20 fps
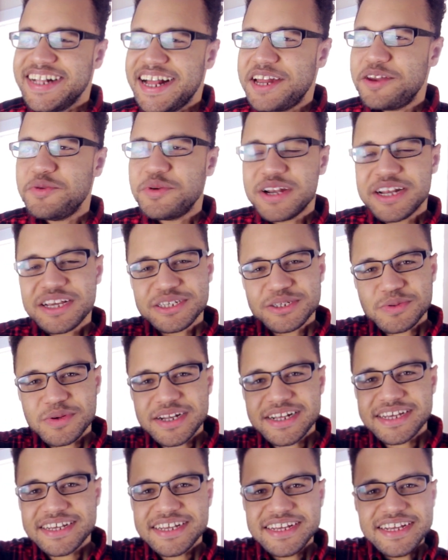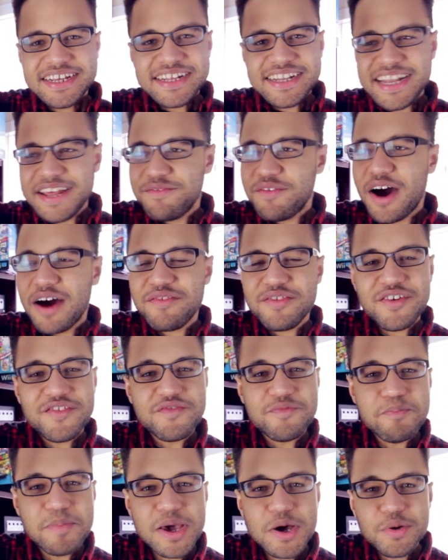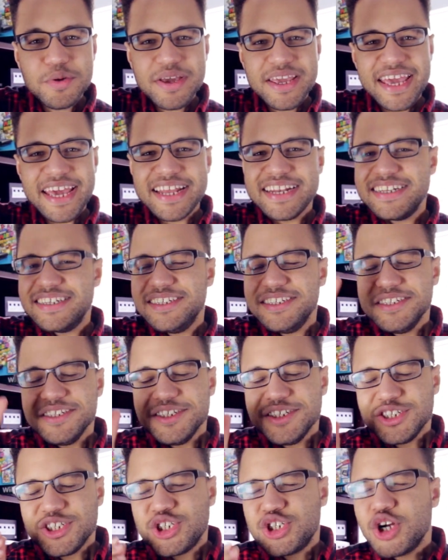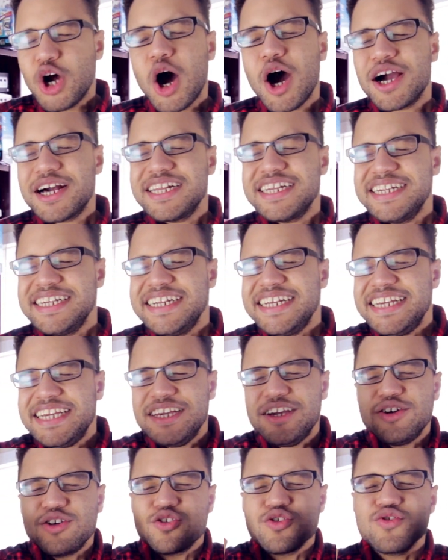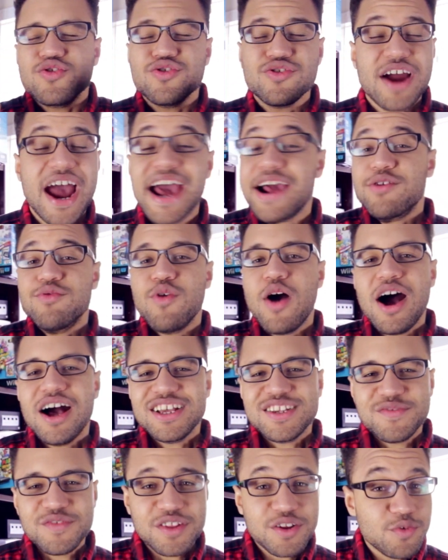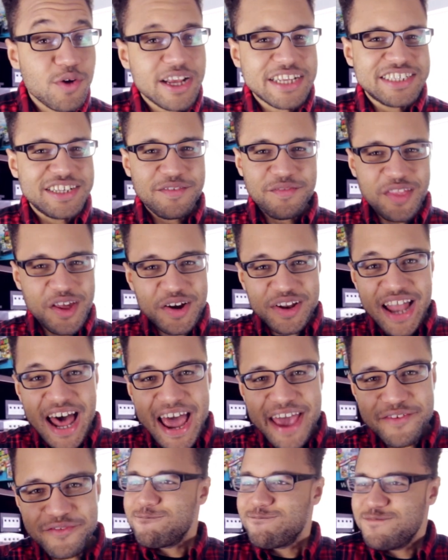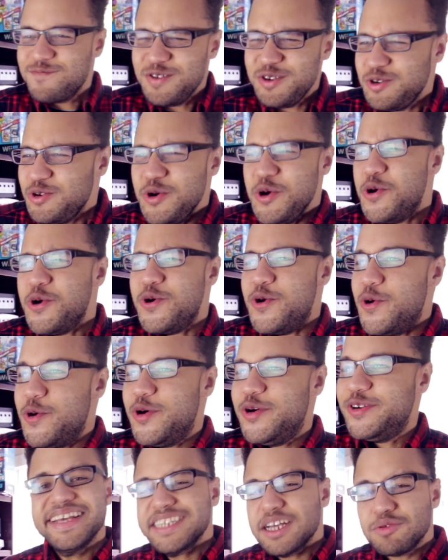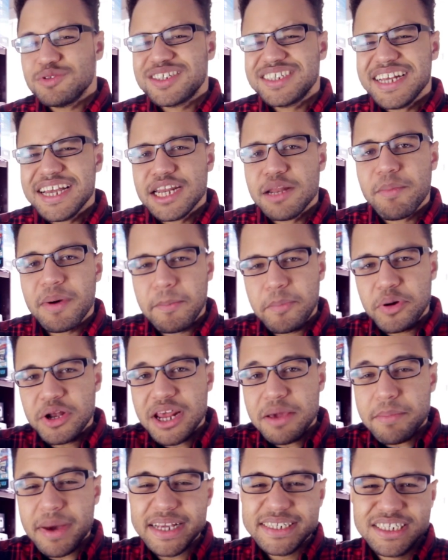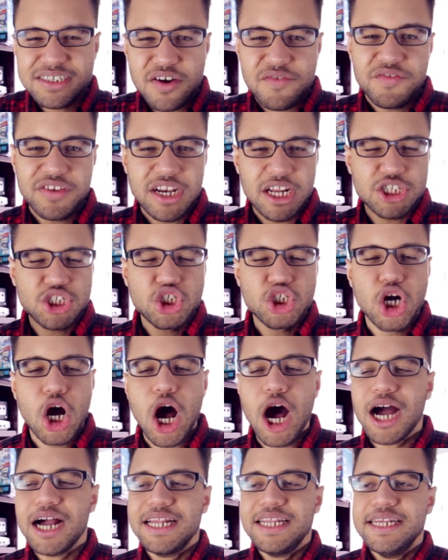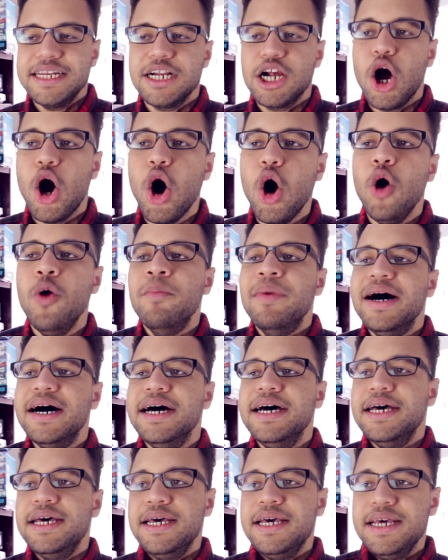Anyone else wanna live off of milk and chocolatey crack rocks for the rest of their life? Ooh! As I was thinking about putting myself in a chocolate coma,